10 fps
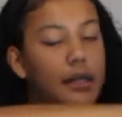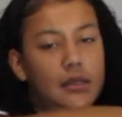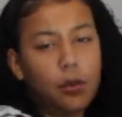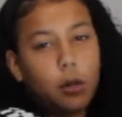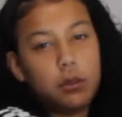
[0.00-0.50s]
I
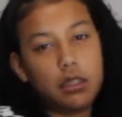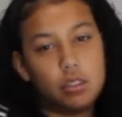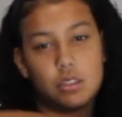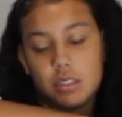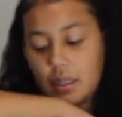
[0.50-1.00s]
guess mom jeans
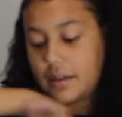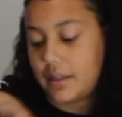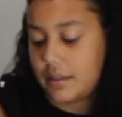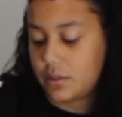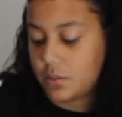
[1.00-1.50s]
are just like
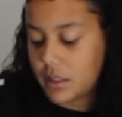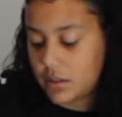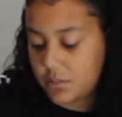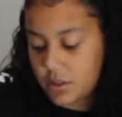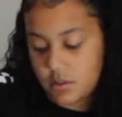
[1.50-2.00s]
that. They're big at
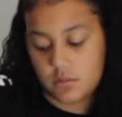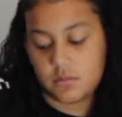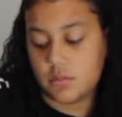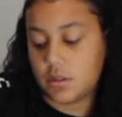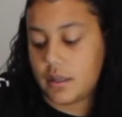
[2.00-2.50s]
the bottom.
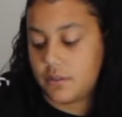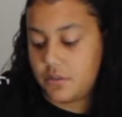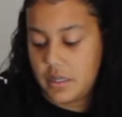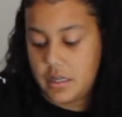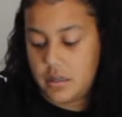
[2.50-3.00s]
They're not
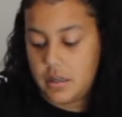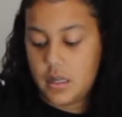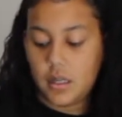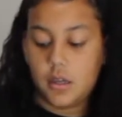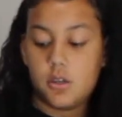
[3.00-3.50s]
fitted.
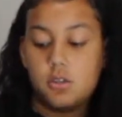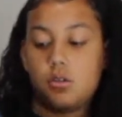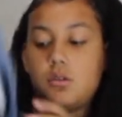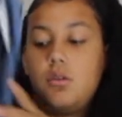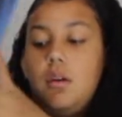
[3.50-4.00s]

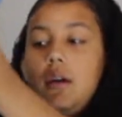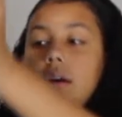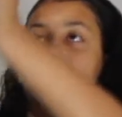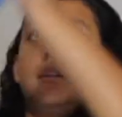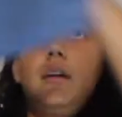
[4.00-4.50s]
So yeah.
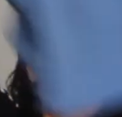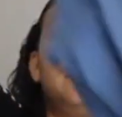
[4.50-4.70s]
And then I